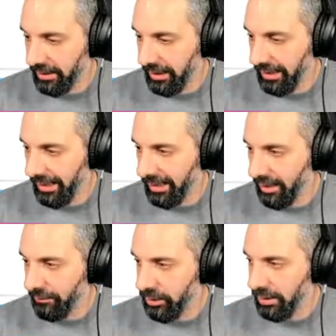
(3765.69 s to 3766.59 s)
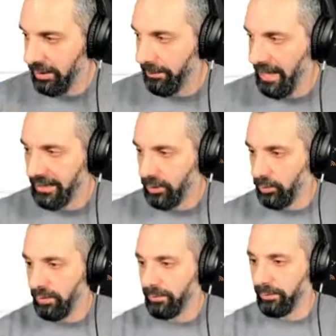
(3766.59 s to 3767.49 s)
and I've used it in the past as
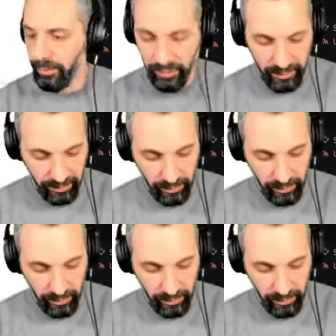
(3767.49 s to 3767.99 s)
well for projects.